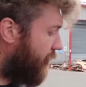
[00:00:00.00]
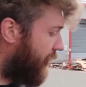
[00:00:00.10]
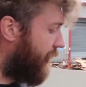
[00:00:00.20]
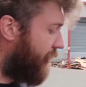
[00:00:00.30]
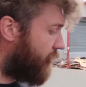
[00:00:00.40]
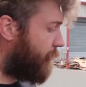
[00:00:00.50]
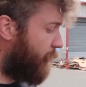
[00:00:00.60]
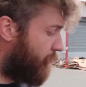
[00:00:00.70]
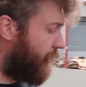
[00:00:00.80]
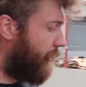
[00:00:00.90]
yeah, it should
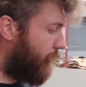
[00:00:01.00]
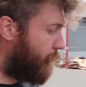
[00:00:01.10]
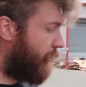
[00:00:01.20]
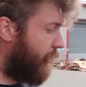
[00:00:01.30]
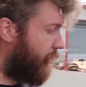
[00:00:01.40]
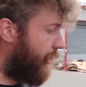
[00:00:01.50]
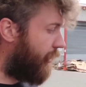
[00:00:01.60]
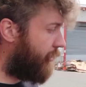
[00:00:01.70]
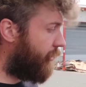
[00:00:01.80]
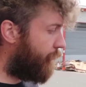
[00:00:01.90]
be pretty. Right,
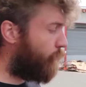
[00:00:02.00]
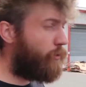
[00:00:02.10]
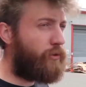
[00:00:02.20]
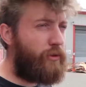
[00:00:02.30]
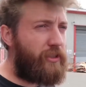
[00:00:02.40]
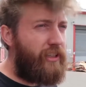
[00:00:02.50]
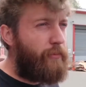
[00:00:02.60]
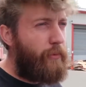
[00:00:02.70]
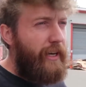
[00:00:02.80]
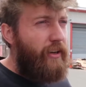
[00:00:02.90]
I think the 4-doors
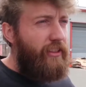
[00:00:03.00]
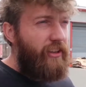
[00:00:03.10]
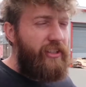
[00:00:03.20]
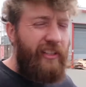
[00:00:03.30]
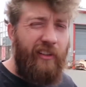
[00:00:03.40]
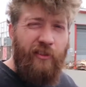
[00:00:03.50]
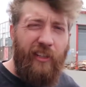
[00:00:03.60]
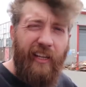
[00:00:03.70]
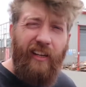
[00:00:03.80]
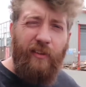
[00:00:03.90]
come about
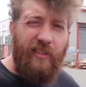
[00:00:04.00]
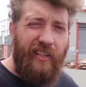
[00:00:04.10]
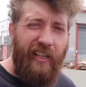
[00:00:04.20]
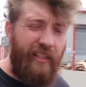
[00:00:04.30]
1,300 kilos.